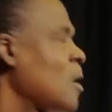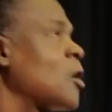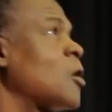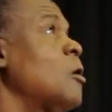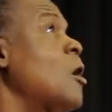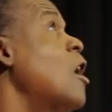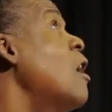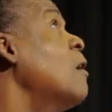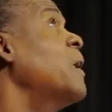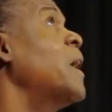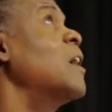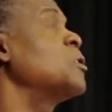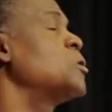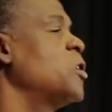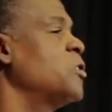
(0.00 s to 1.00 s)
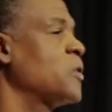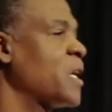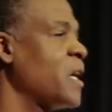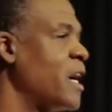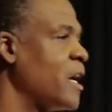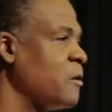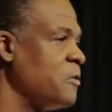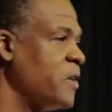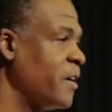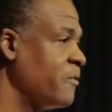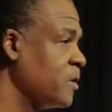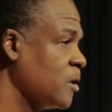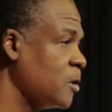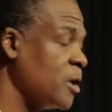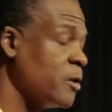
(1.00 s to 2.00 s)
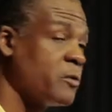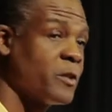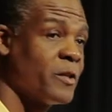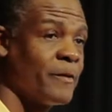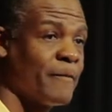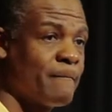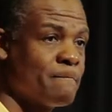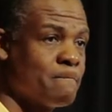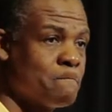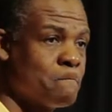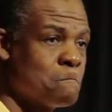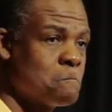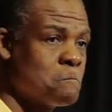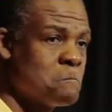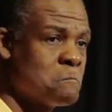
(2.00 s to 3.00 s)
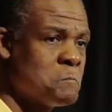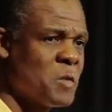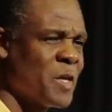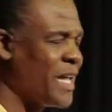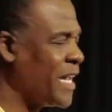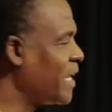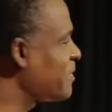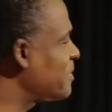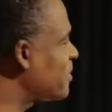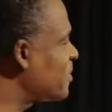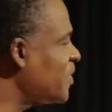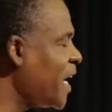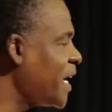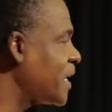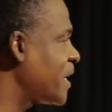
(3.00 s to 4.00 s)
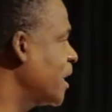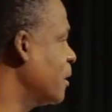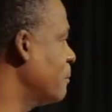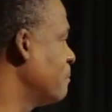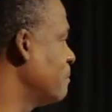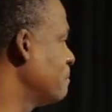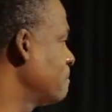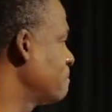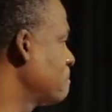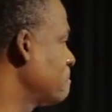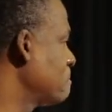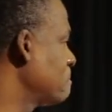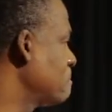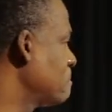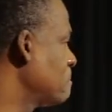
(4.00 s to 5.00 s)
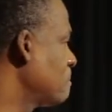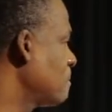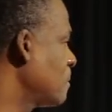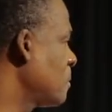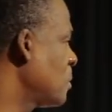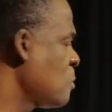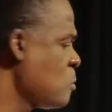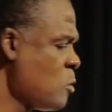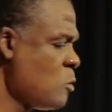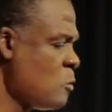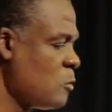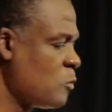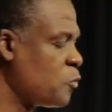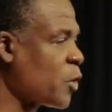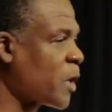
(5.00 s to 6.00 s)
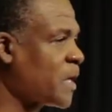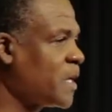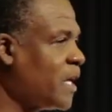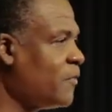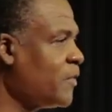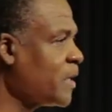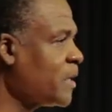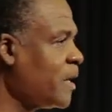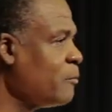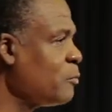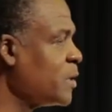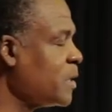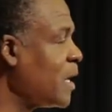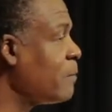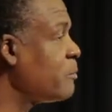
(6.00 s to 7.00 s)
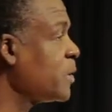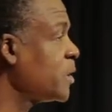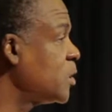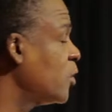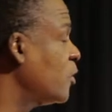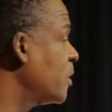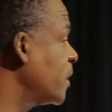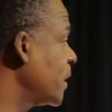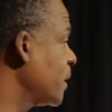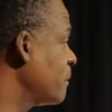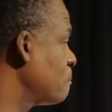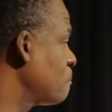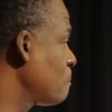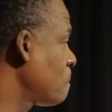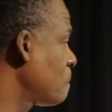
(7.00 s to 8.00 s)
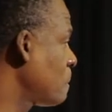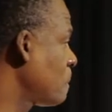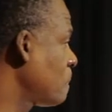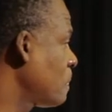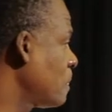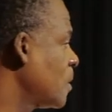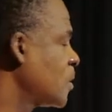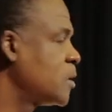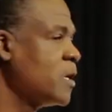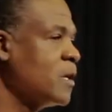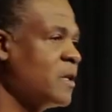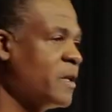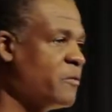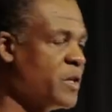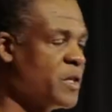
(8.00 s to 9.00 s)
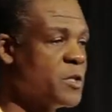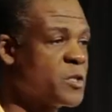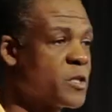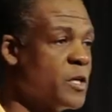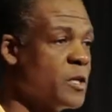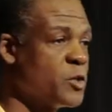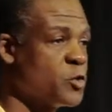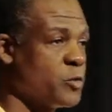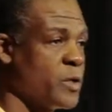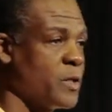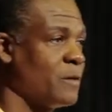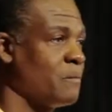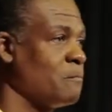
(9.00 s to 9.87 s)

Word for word: call out to the God of heaven and earth and thank him for giving him the opportunity to live in this country